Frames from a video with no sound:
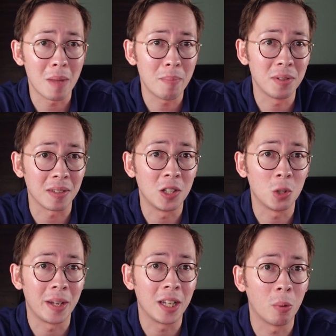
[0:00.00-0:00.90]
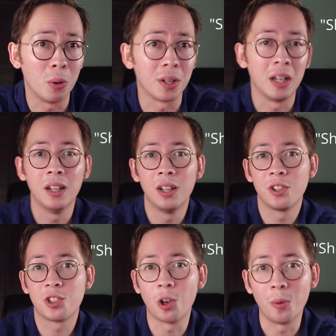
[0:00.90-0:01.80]
members into a quote,
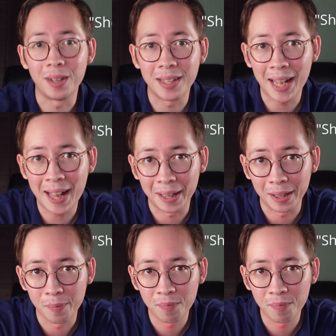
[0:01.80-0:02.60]
show and tell.